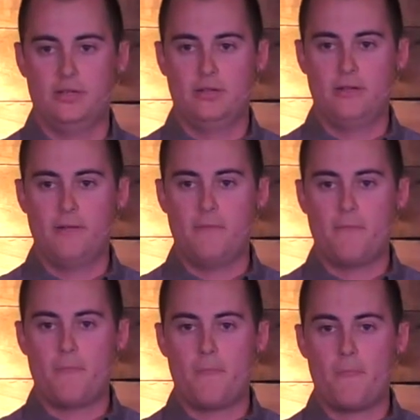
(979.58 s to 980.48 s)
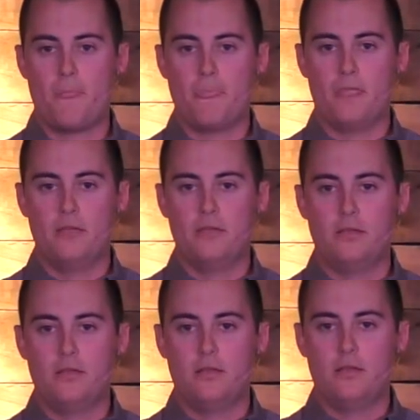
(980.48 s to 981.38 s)

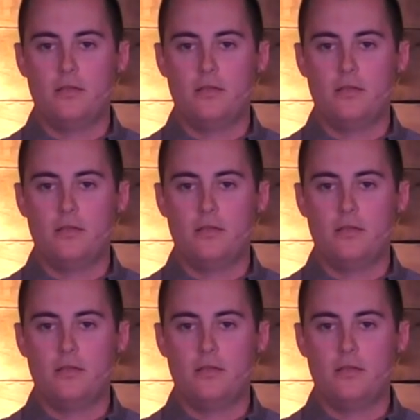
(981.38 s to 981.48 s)
[no speech]